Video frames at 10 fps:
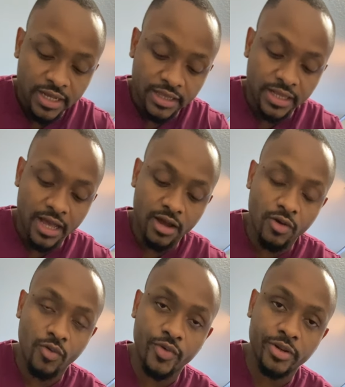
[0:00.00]

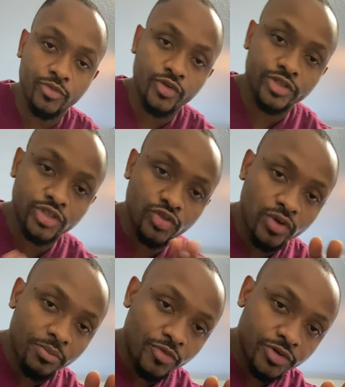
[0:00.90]
Now what I'm going to do,
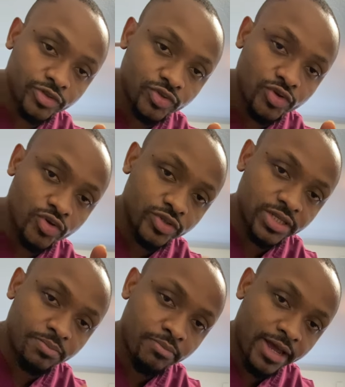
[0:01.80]
I'm going to use
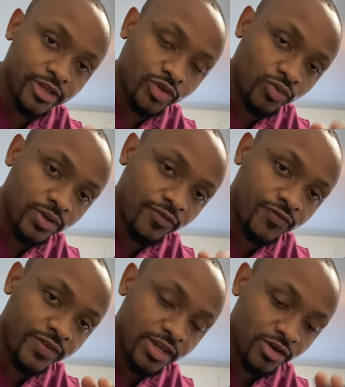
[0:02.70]
my 3
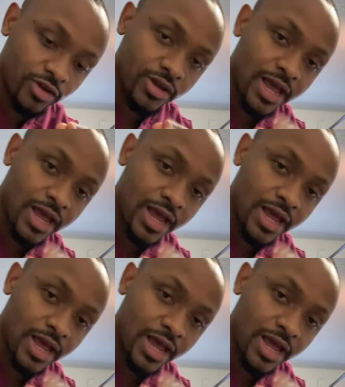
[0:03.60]
finger.